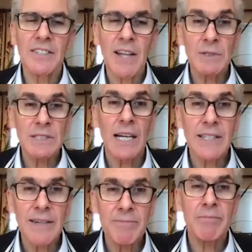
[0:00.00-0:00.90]
So that was the
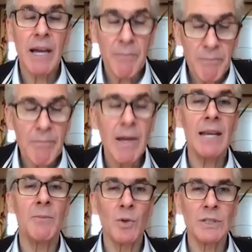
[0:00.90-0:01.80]
idea of
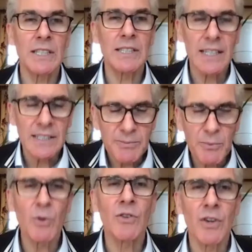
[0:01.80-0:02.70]
many more, just like
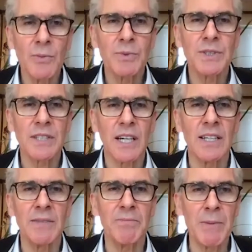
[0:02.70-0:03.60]
small groups
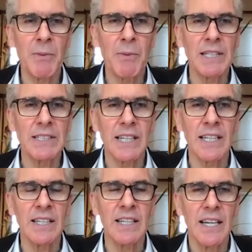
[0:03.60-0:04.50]
and people meeting
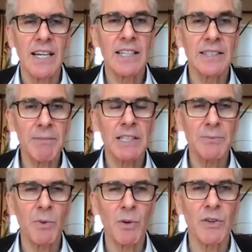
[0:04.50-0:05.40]
in much
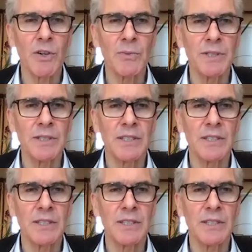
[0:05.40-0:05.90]
smaller groups.